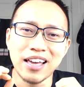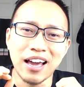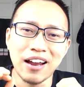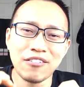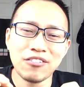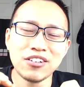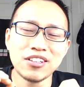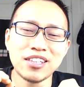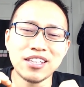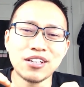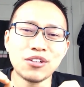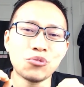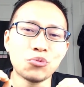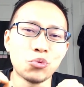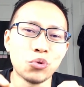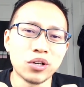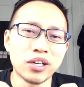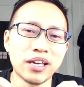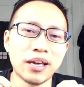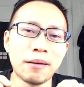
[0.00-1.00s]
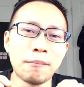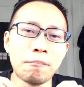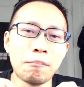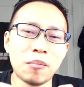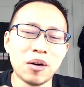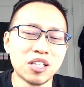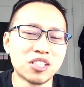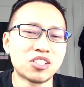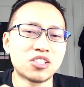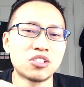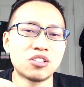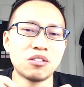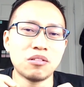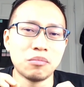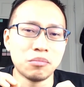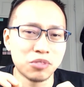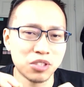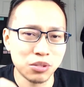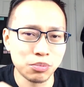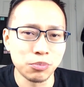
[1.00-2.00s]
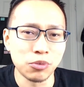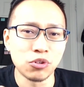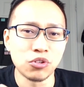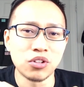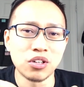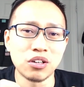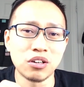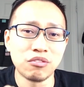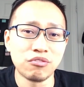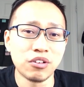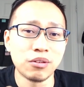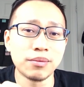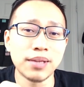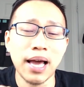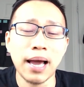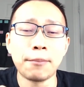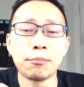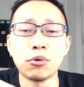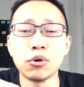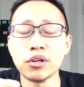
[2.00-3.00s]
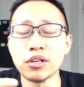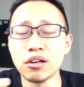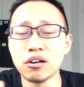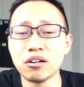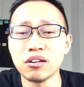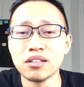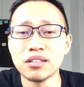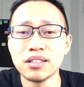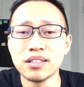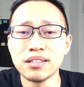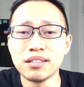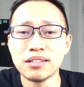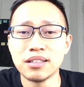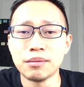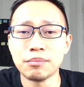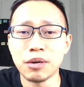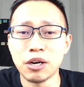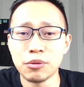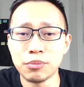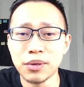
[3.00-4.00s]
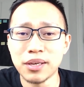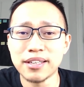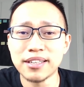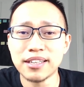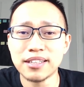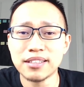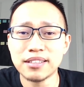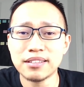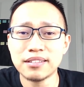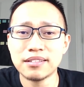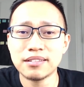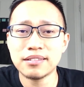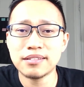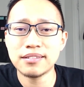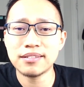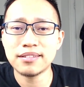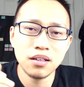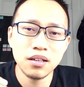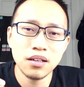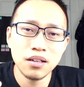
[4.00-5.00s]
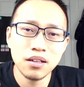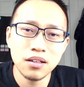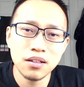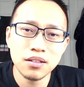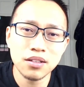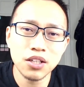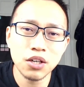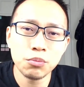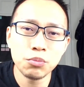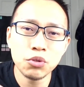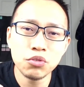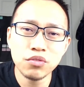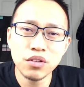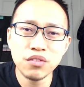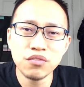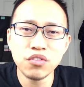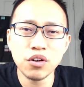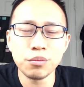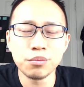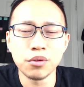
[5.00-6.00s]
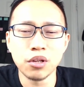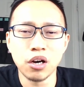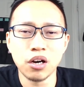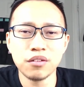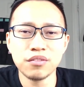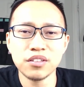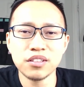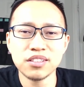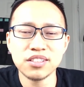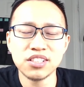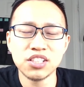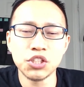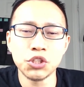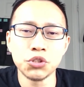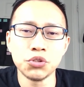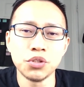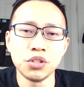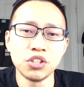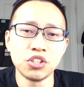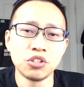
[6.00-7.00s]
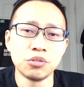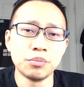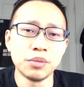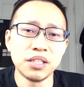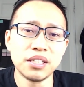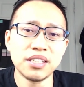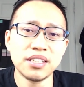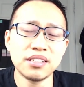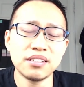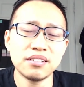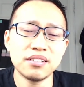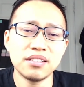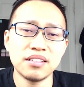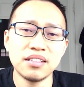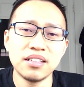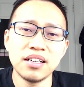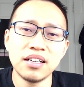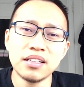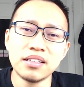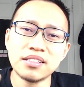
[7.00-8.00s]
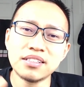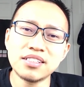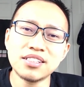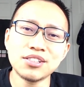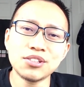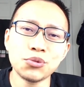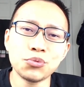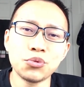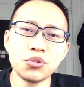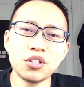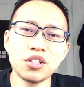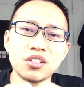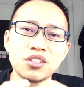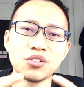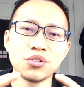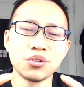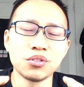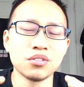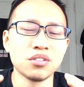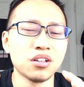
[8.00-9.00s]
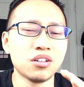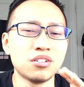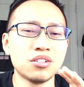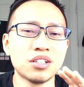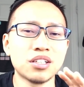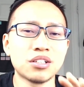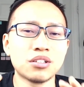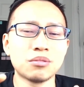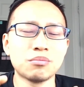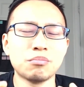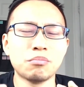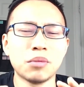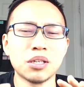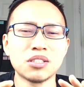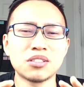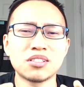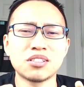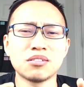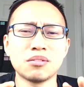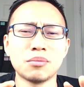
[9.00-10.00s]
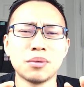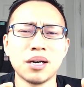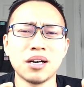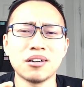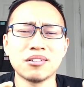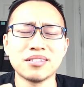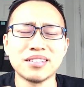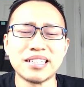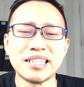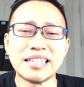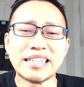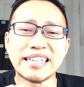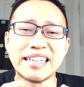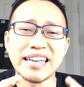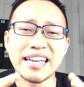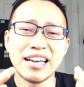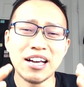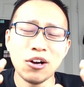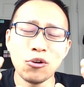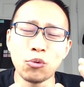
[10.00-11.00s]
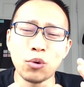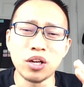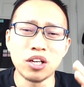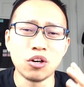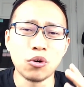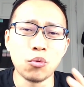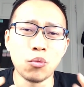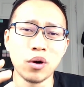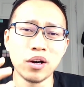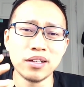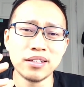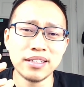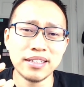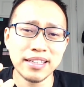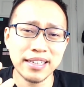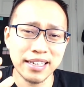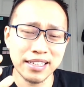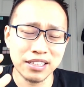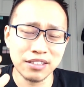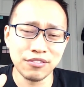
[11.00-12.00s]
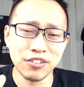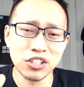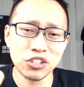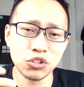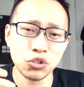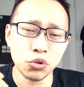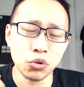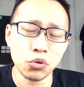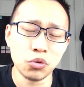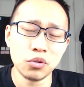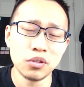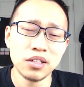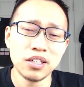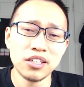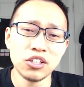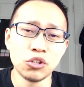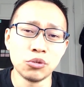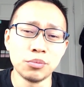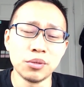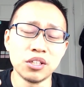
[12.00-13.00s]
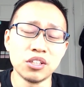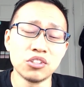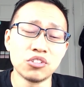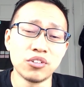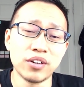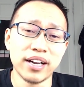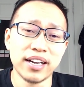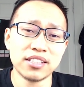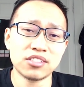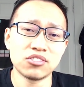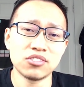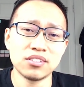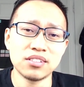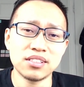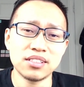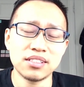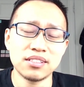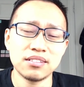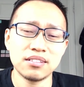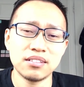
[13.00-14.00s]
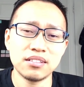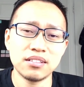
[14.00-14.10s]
everything will get much smoother from that point on, in my opinion. Now, moving from novice to intermediate, this is where you're learning much about the one-on-one individual human interactions.